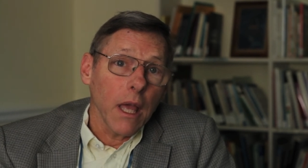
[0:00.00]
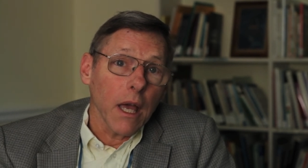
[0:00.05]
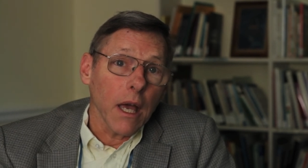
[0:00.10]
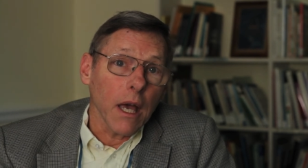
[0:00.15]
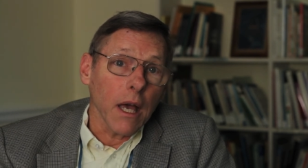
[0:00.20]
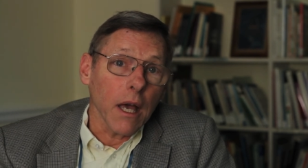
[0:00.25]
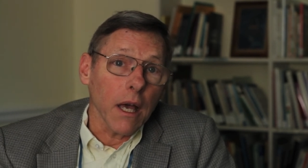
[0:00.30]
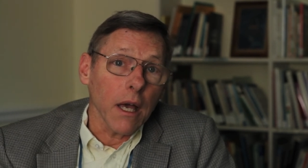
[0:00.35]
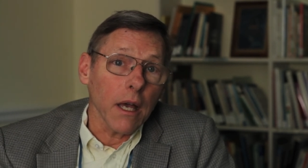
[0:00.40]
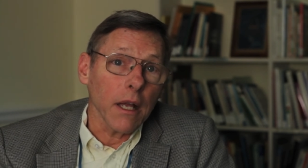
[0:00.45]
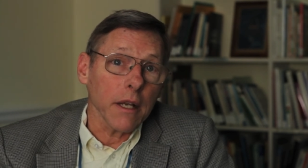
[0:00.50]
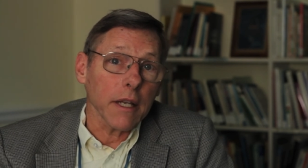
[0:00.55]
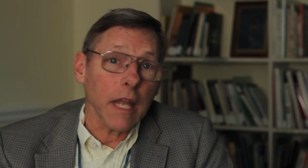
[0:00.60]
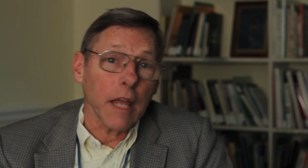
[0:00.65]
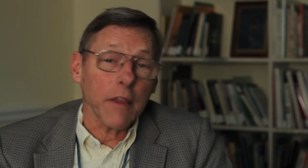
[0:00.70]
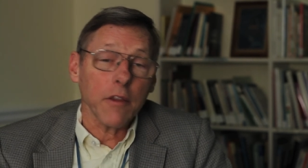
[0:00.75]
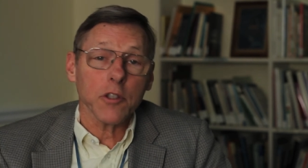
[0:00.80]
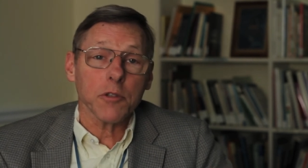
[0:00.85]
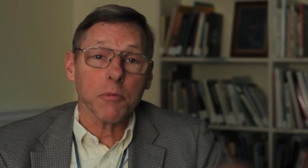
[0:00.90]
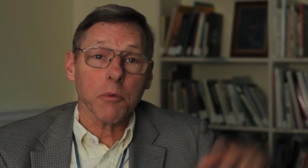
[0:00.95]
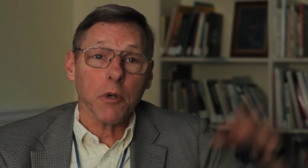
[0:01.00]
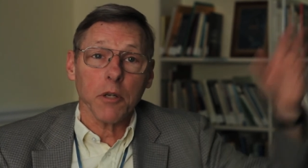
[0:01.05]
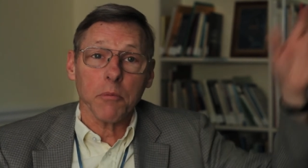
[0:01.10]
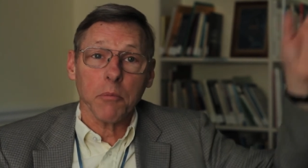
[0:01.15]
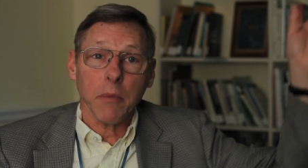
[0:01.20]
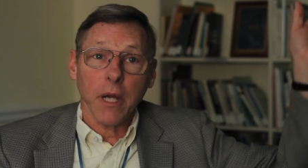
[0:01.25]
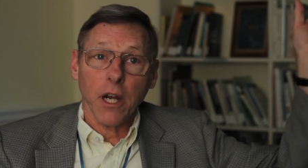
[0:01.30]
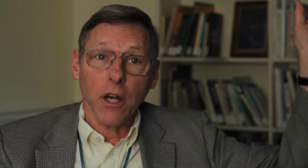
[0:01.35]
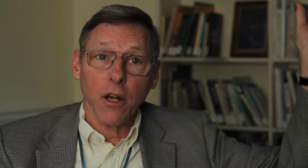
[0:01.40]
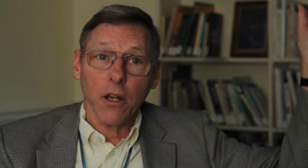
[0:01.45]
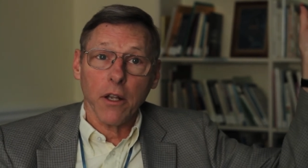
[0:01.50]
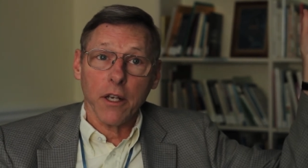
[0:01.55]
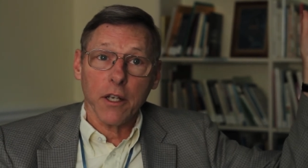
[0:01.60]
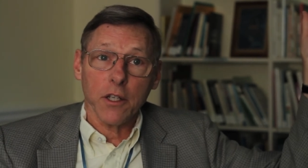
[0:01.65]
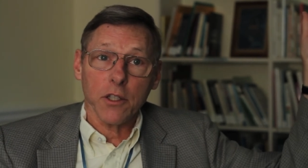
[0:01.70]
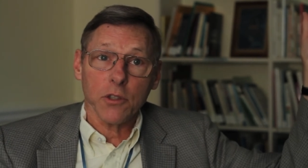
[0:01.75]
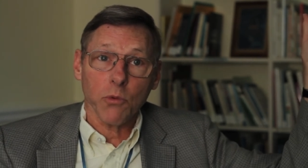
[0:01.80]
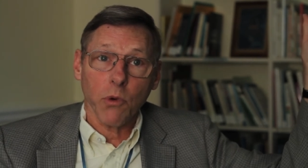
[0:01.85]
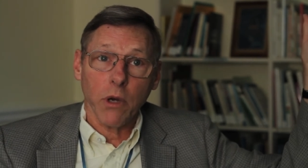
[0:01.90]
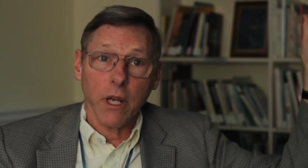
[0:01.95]
Uh, in Gaithersburg, Maryland
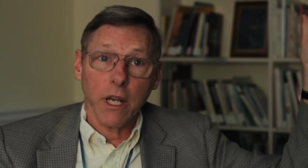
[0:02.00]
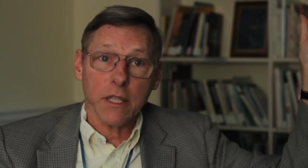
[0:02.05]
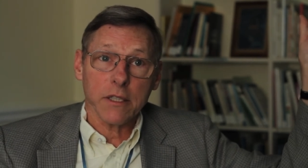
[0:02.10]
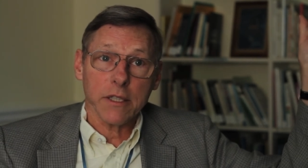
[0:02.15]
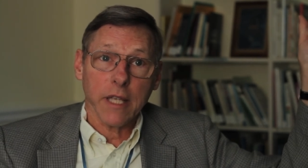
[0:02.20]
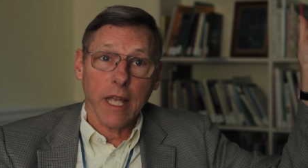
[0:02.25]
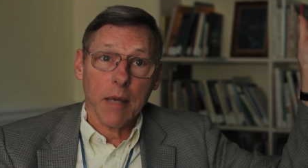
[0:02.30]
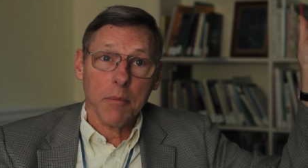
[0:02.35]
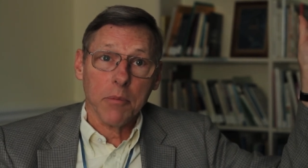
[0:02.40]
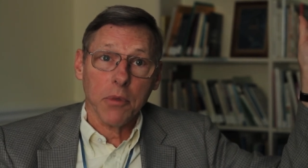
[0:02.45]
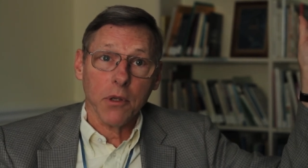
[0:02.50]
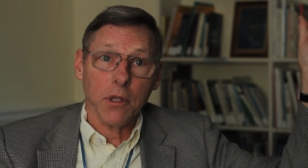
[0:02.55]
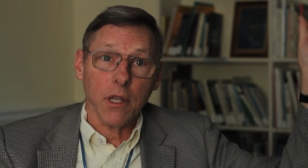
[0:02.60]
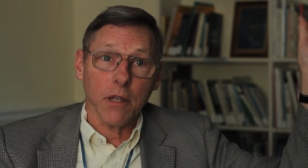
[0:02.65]
is one example